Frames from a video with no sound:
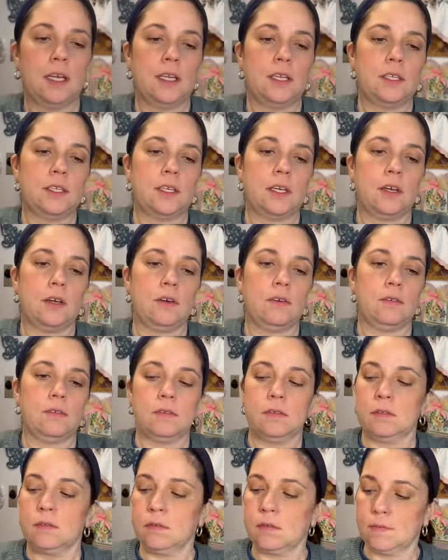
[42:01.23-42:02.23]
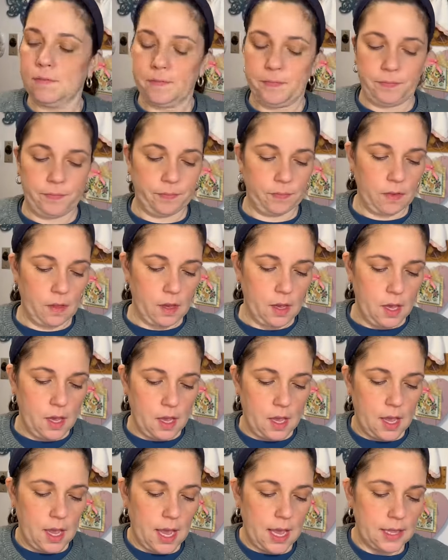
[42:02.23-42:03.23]
So,
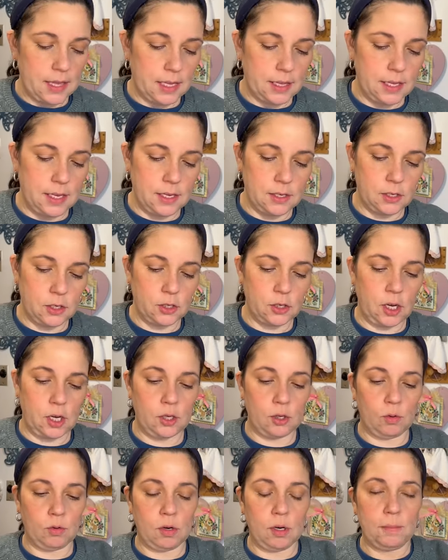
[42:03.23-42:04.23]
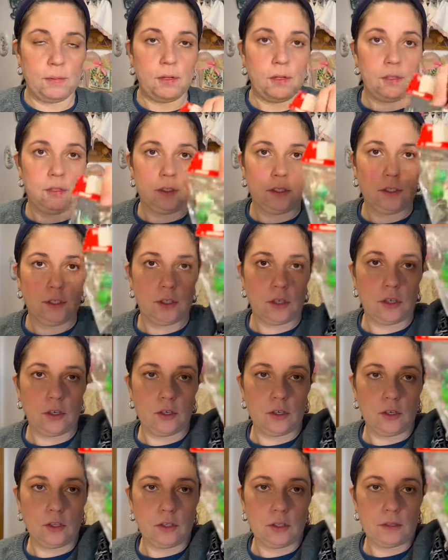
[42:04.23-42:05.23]
and then these are adorable little
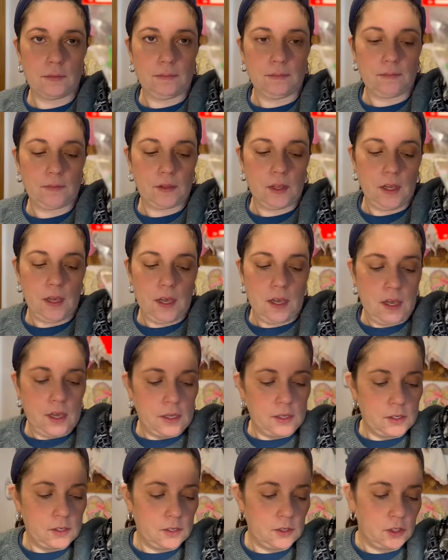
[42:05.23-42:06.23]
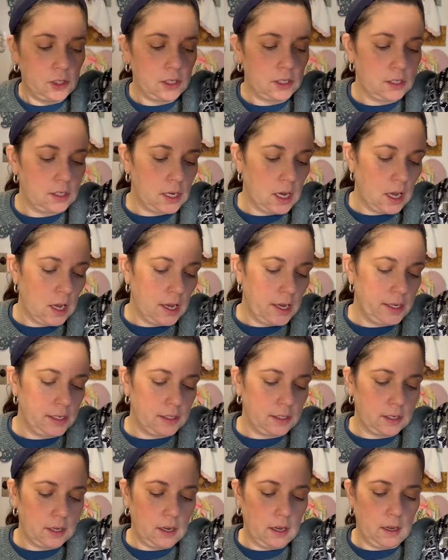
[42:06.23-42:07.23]
turtles. So there's just
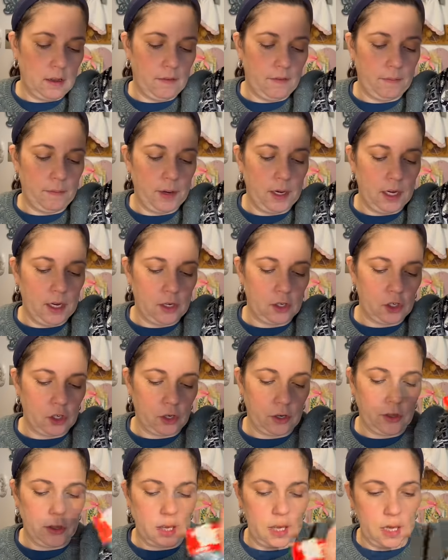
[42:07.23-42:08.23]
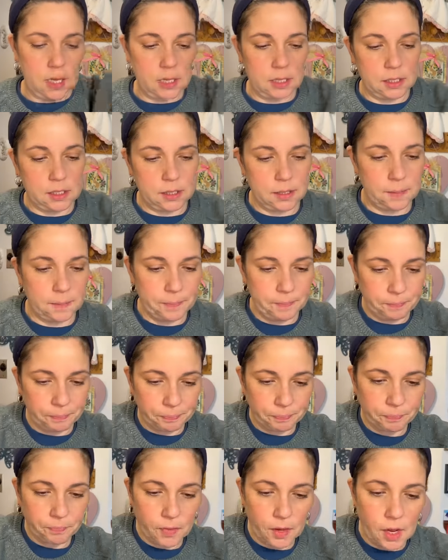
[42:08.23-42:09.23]
tons of miniature things.
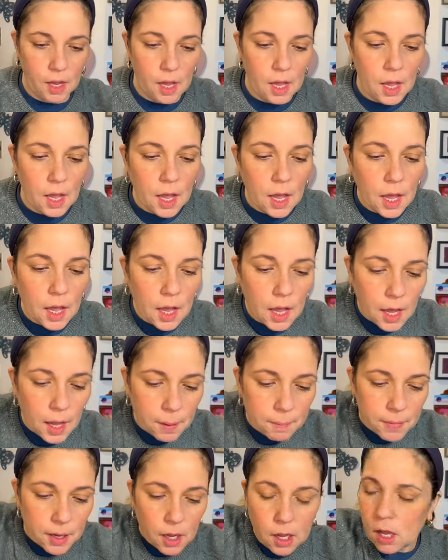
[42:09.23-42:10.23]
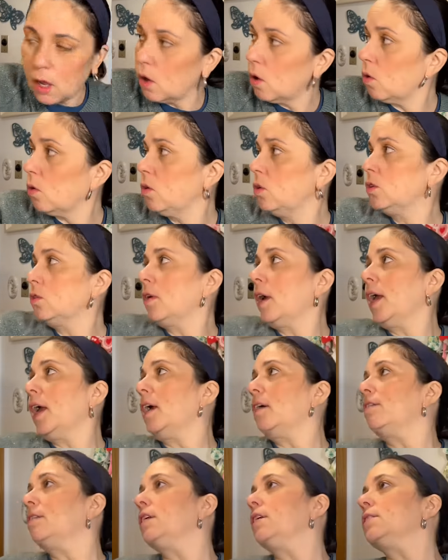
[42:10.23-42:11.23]
Um, oh, do I
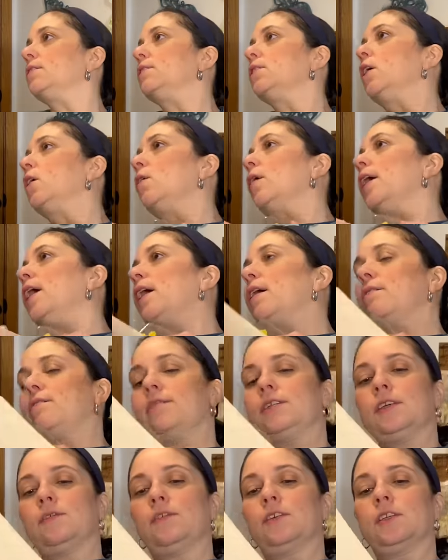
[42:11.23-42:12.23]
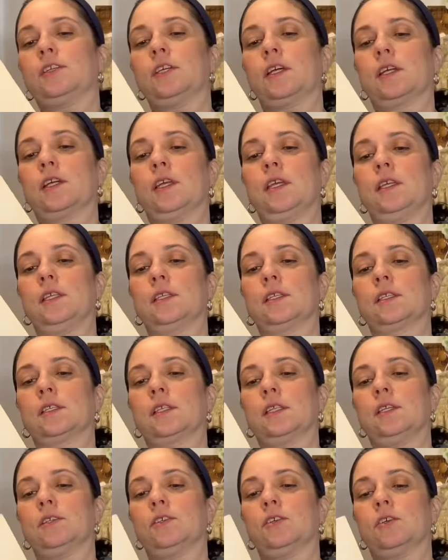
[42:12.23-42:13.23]
have these? No, I have different duckies.
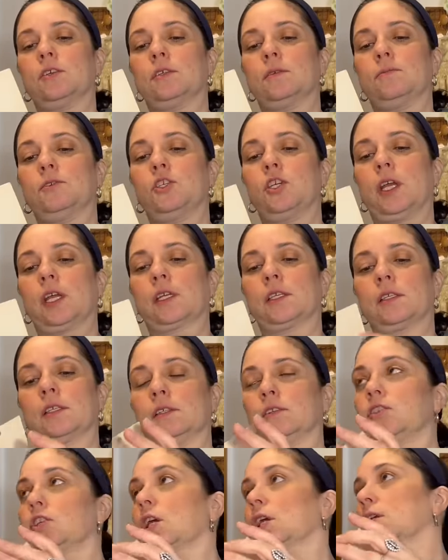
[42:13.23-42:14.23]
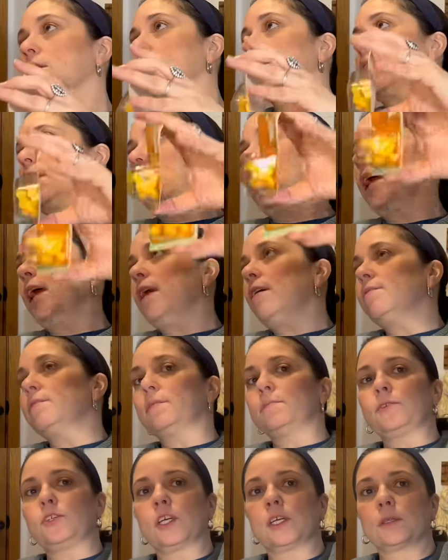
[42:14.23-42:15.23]
These are some chicks, chicks, and I have
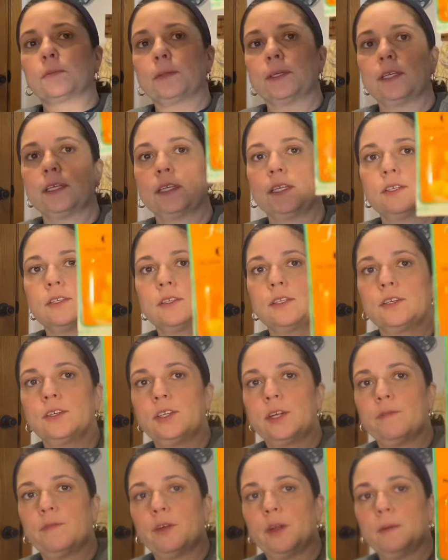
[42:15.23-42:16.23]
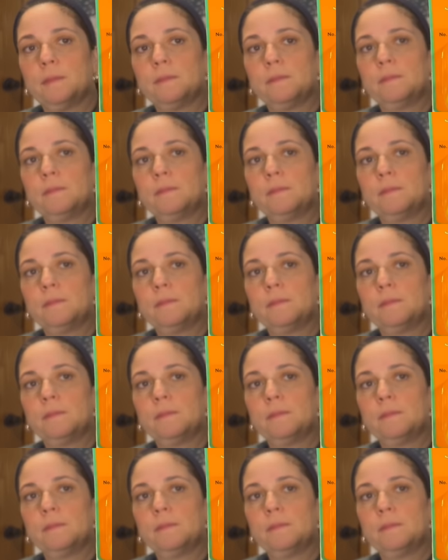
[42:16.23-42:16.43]
some chicks, but they're different.